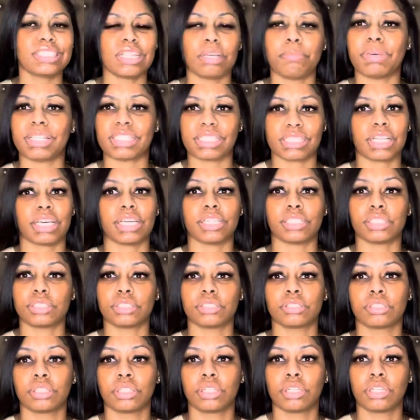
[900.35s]
them as such.
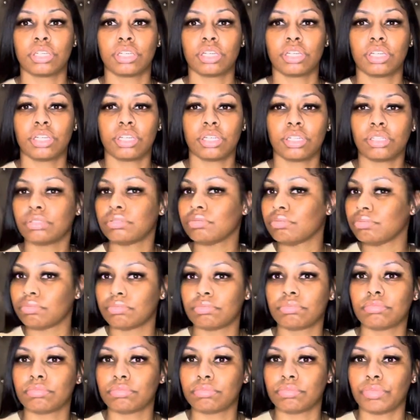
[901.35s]

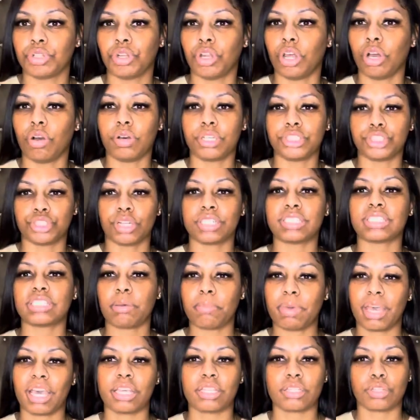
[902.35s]
You know, address
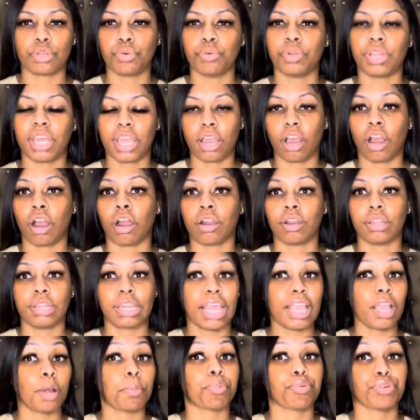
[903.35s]
them as who they are.
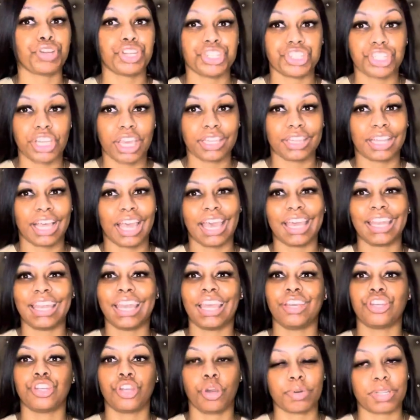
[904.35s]
They appreciate that and they
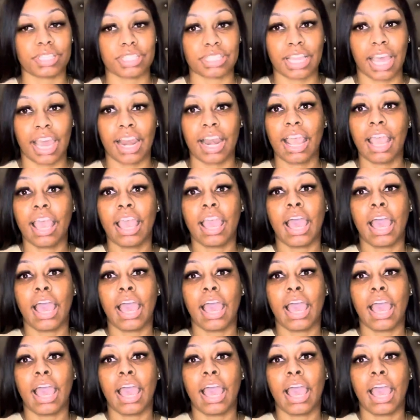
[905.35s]
notice that.